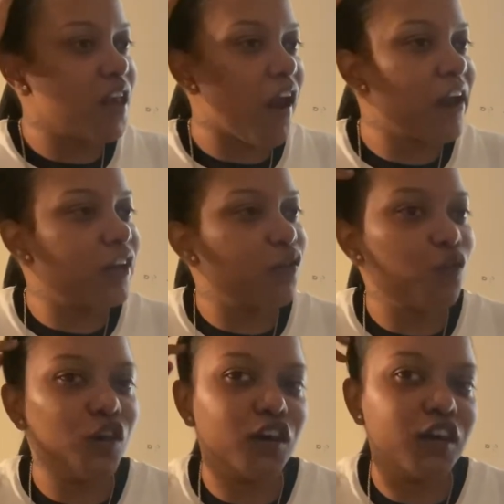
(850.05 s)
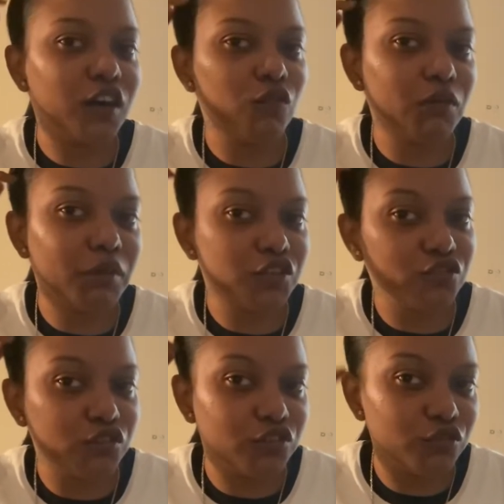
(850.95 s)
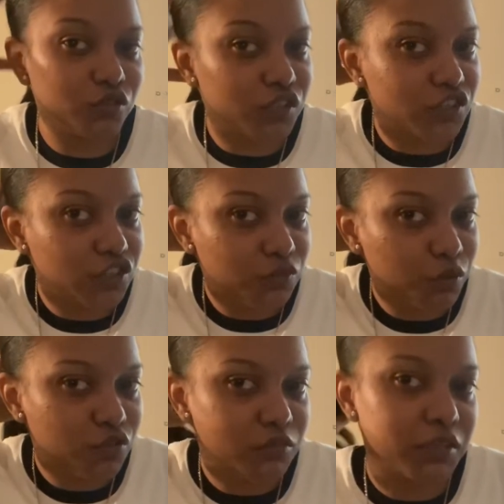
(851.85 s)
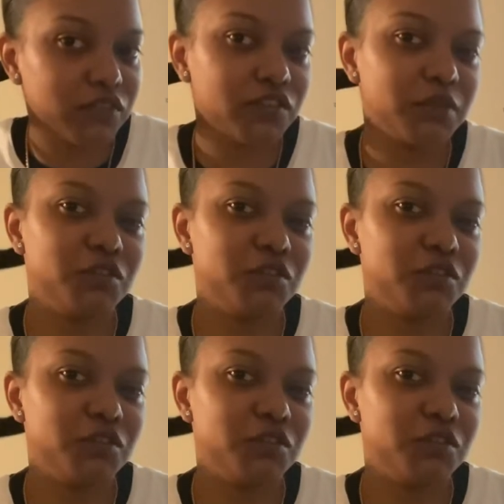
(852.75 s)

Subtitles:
I don't want my shorty to do it because she's supposed to be the femme.